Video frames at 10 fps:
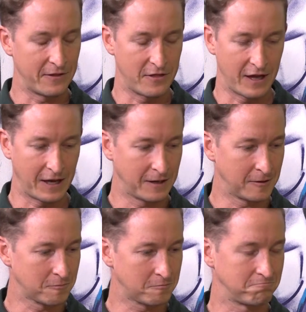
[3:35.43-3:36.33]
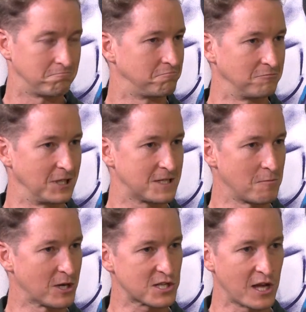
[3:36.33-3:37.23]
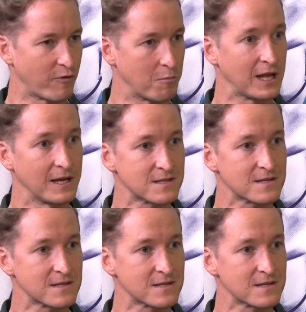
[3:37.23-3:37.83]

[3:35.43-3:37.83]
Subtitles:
then it's a much safer place.